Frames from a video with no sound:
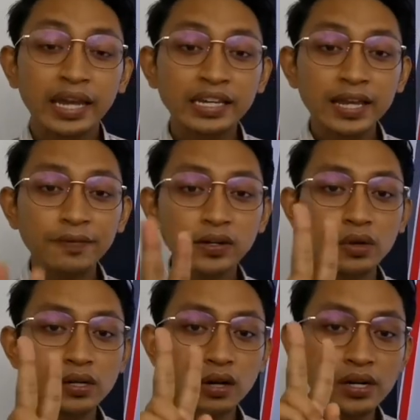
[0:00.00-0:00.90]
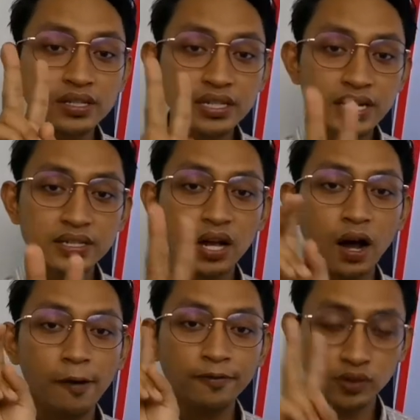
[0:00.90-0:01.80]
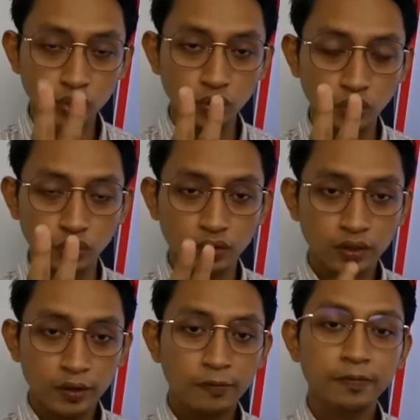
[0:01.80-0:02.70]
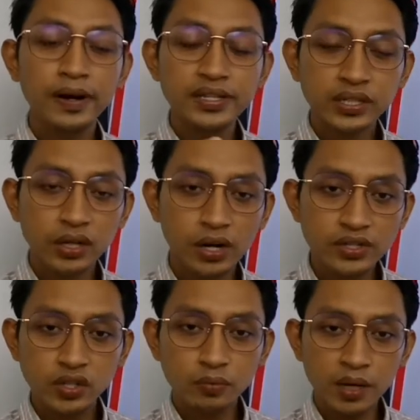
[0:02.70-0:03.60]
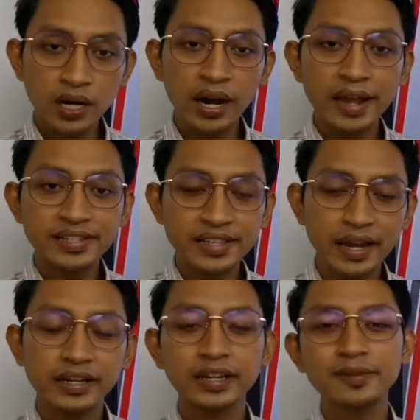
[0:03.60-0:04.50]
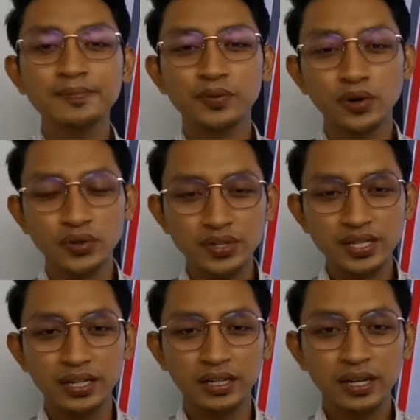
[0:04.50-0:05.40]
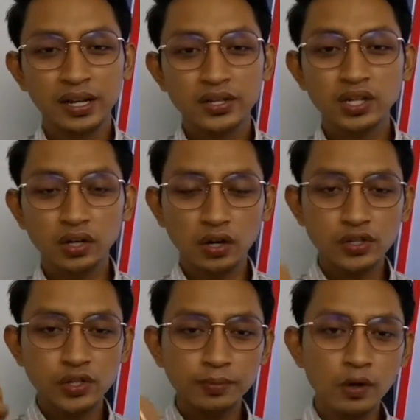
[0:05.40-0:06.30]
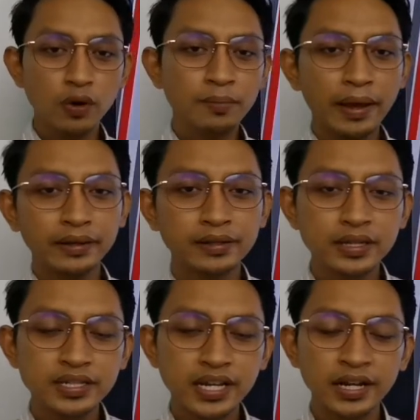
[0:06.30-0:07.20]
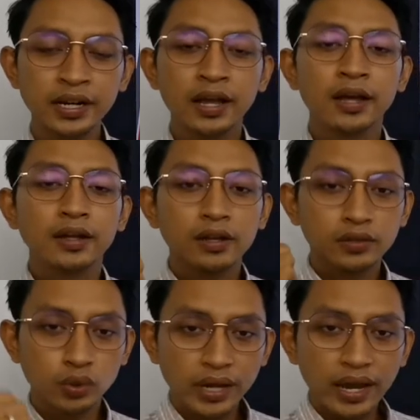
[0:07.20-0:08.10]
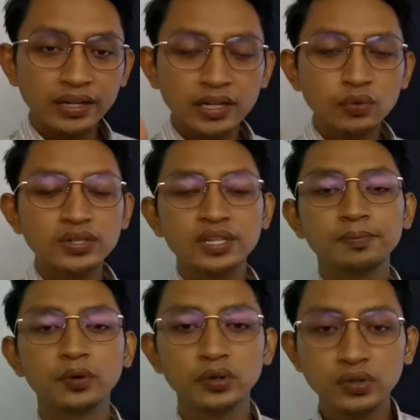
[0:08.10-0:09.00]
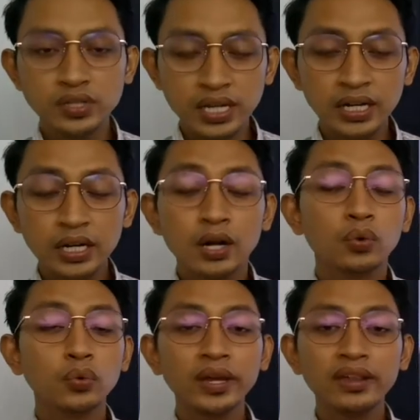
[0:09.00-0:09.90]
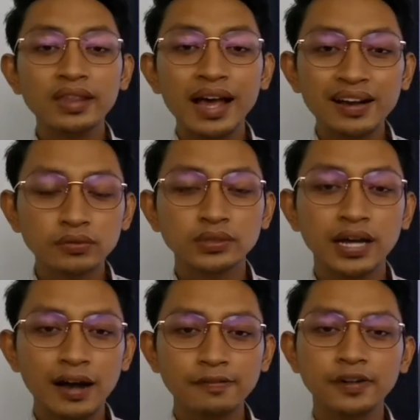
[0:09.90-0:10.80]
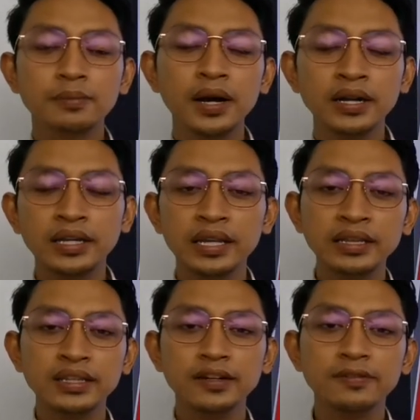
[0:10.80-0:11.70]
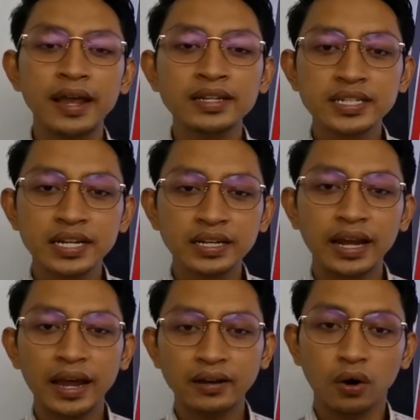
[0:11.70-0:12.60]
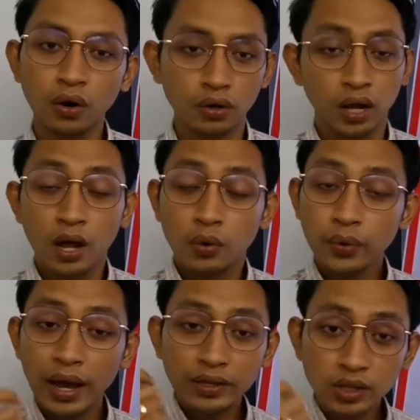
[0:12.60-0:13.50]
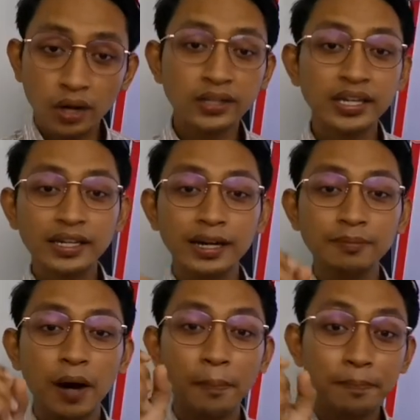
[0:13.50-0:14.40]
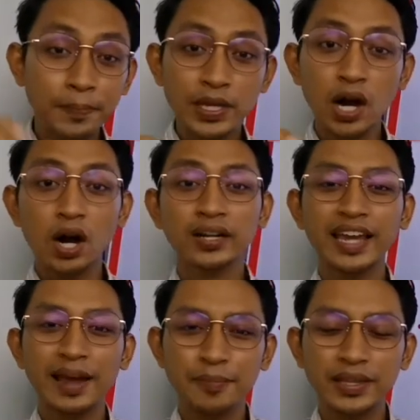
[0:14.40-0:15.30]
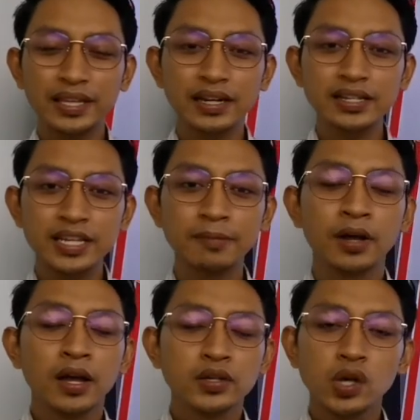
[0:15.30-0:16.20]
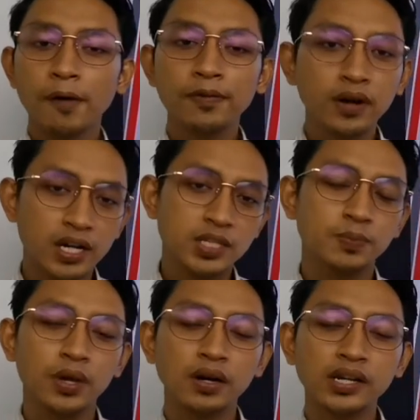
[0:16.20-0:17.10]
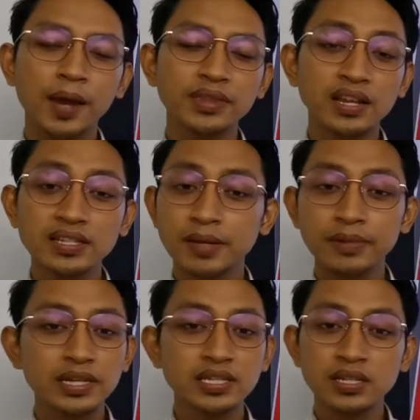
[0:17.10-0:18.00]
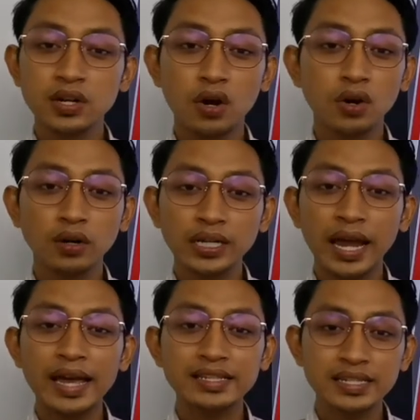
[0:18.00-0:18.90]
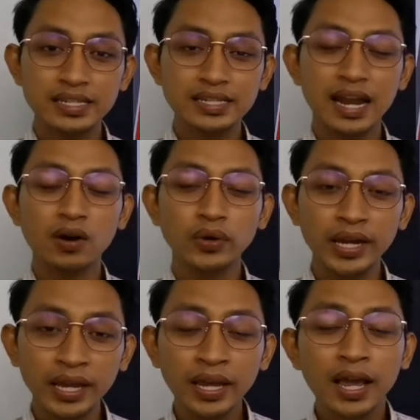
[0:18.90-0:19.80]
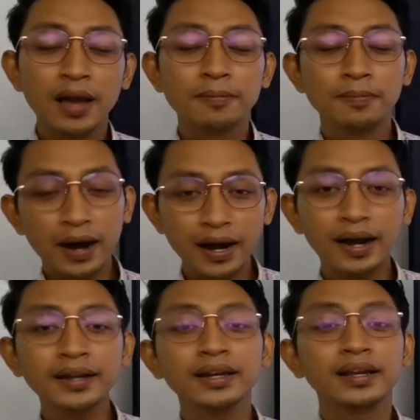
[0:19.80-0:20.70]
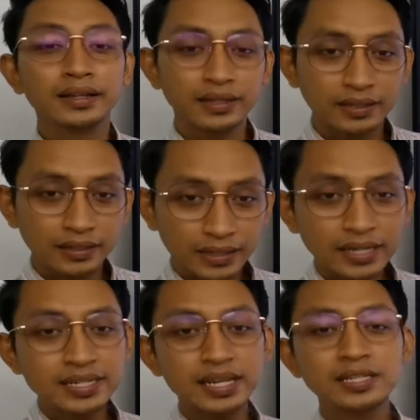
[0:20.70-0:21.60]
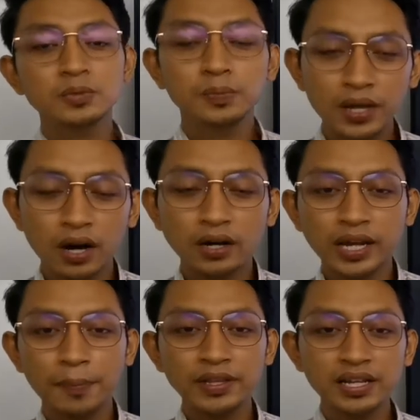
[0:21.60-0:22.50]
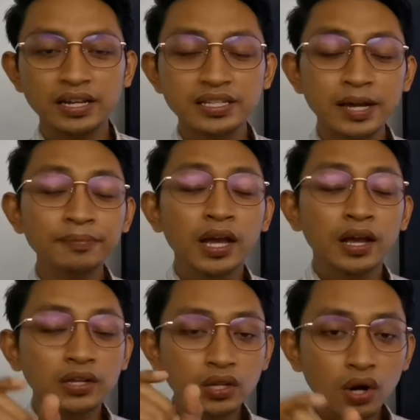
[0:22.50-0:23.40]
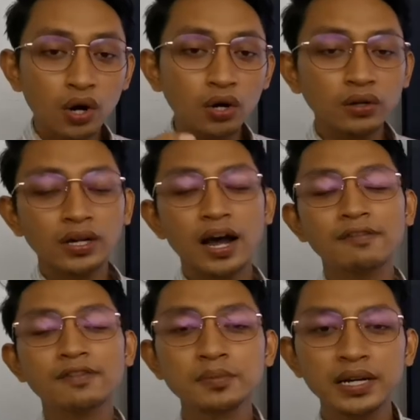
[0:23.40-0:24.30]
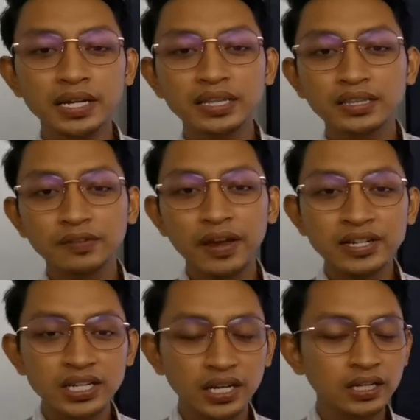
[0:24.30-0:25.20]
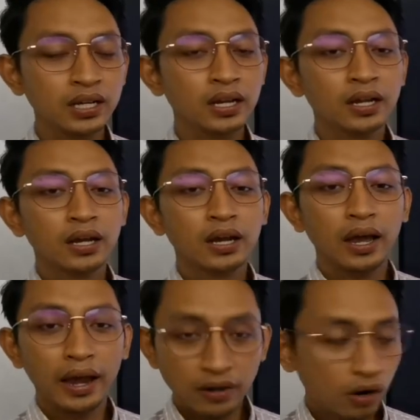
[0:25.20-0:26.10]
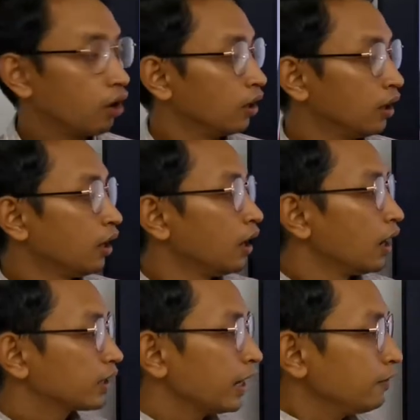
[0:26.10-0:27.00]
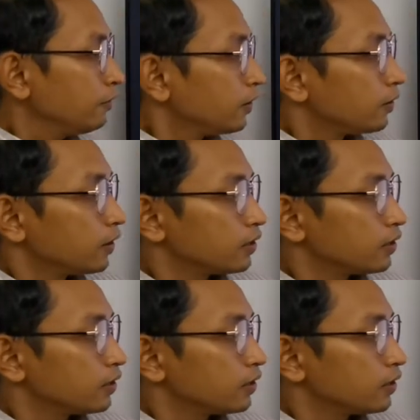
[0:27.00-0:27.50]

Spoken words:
Individual consists of 2. First, consumer, and second, producer. So consumer will make decision together with the producer without government intervention at all. We are talking about pure capitalism. So of course, pure capitalism is no longer exists nowadays, but this is pure capitalism, no government intervention at all. Okay?